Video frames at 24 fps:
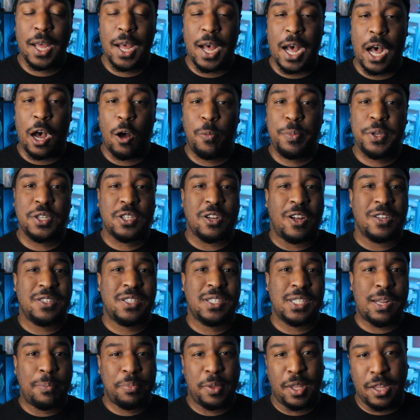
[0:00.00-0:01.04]
I hope you saw
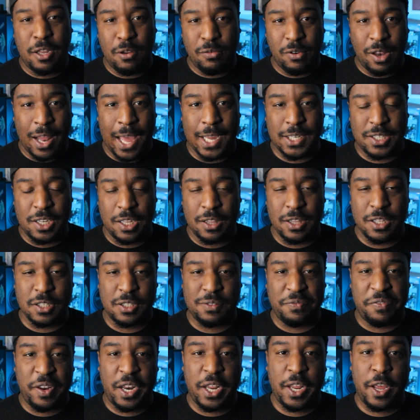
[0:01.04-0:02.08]
something you liked in
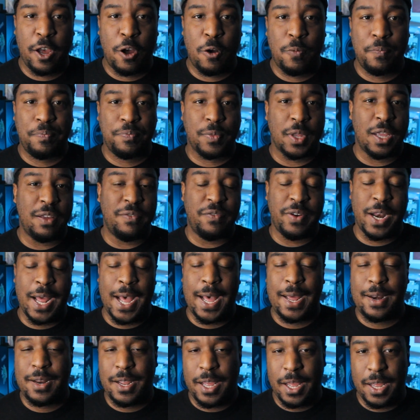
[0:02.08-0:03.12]
this video. If
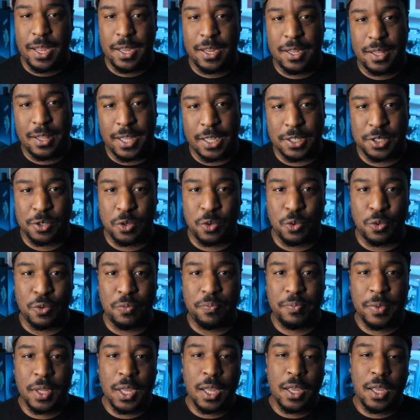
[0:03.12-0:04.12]
not, hey, that's cool.